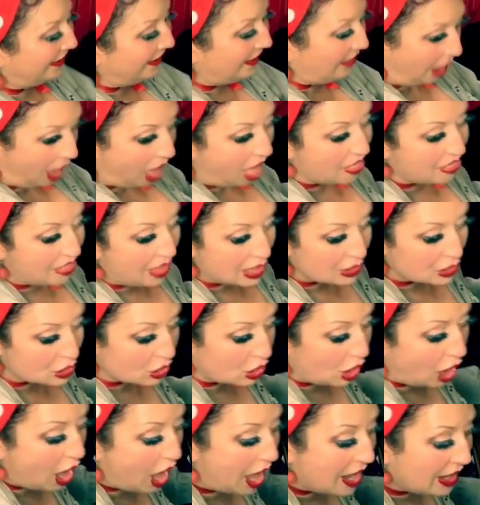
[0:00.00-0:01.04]
it's really
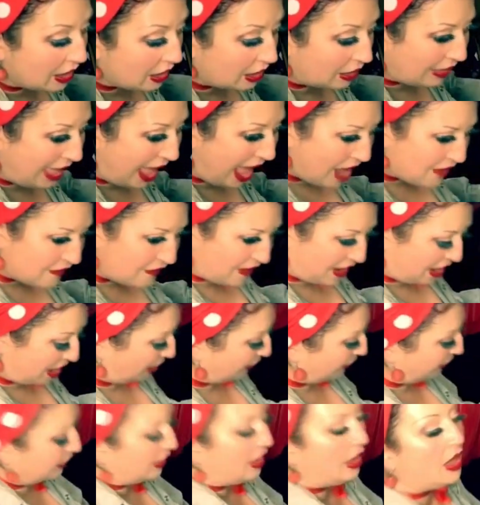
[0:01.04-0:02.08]
fun. So
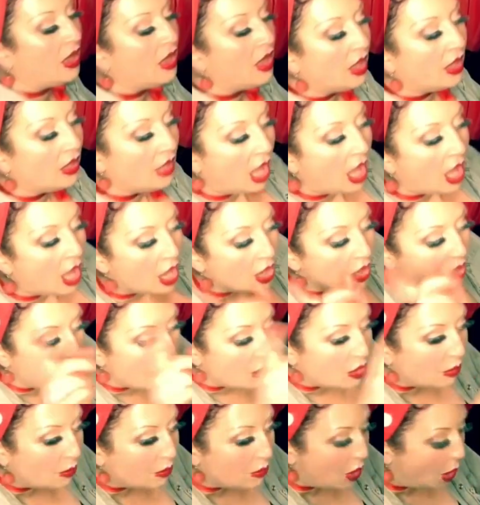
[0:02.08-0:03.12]
basically I was doing it all
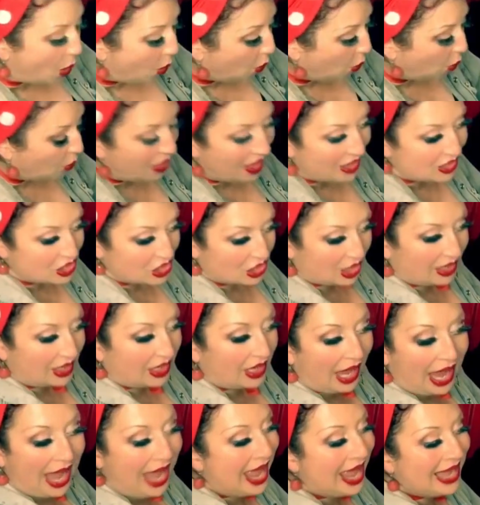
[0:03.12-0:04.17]
along and I
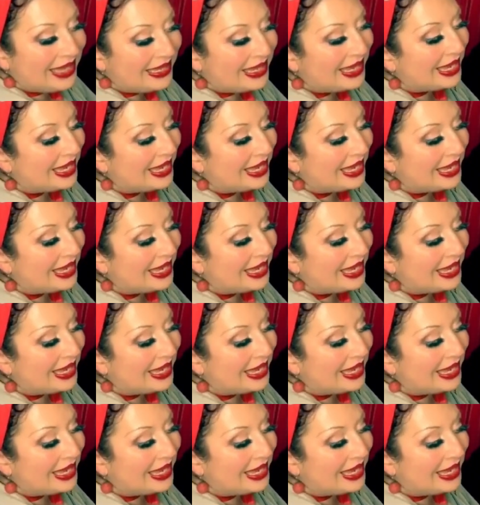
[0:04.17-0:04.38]
didn't know it.